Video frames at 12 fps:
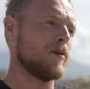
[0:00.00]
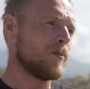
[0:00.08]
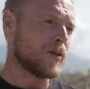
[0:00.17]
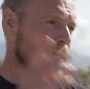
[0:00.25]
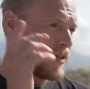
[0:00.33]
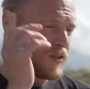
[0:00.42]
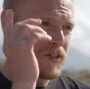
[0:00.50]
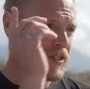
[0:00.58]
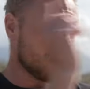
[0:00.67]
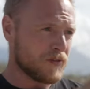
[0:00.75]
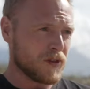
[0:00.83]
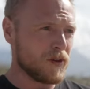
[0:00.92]
but yeah, you just
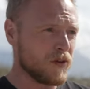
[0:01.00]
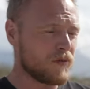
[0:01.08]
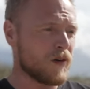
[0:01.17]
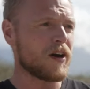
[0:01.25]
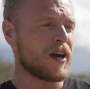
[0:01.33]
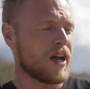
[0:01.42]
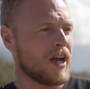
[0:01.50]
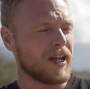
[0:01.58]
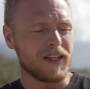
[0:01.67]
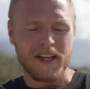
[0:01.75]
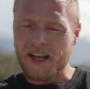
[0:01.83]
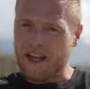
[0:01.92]
have to look far
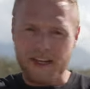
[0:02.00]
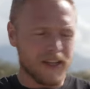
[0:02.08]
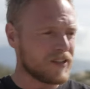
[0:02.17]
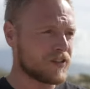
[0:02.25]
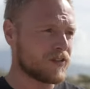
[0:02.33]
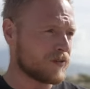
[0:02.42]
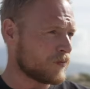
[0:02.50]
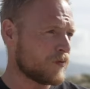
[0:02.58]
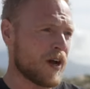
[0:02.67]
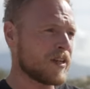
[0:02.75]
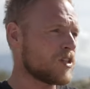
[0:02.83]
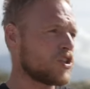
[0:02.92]
ahead and then just
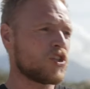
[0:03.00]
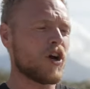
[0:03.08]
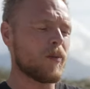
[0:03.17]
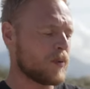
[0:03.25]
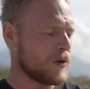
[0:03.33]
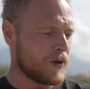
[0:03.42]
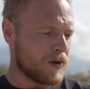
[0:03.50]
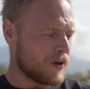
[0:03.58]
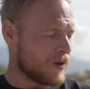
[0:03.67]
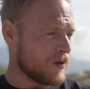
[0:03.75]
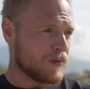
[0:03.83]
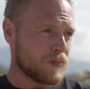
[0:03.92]
find a chop,
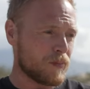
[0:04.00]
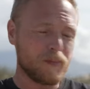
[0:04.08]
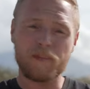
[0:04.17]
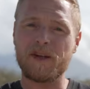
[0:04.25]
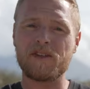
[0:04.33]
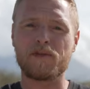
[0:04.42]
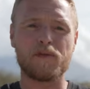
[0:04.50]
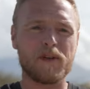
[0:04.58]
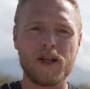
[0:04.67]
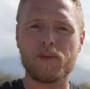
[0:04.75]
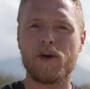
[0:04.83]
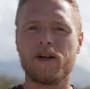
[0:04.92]
uh, a piece of
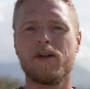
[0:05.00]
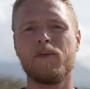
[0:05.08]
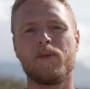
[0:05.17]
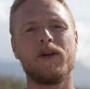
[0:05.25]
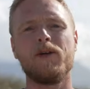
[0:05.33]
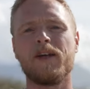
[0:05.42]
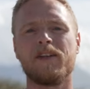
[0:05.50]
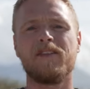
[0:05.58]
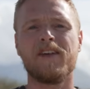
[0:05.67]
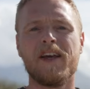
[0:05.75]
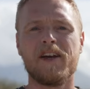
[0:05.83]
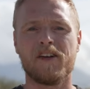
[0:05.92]
flat water where you can
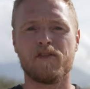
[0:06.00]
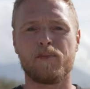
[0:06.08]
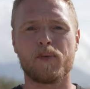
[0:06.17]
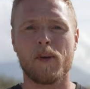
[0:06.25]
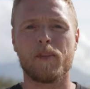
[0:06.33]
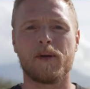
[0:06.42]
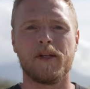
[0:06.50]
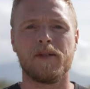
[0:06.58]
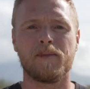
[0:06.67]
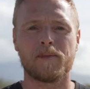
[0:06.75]
take off properly.